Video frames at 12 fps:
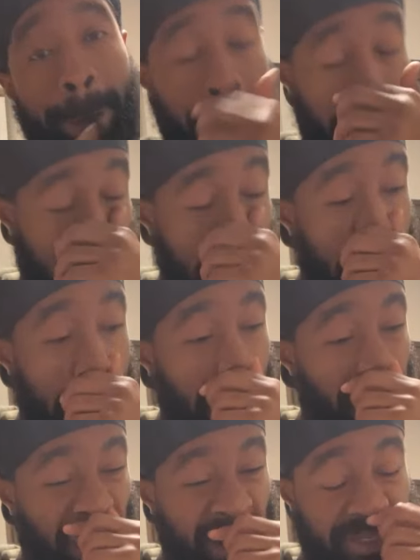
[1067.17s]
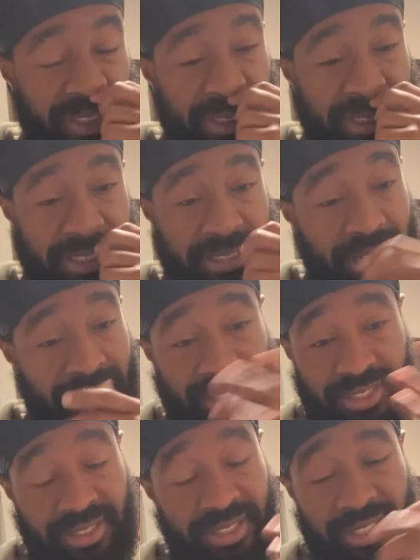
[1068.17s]
but if I was just to like
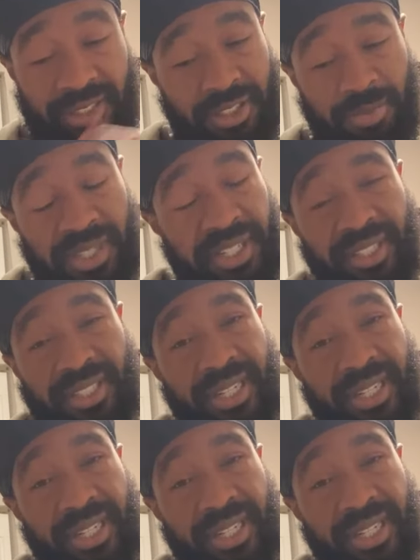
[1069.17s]
just eat spinach,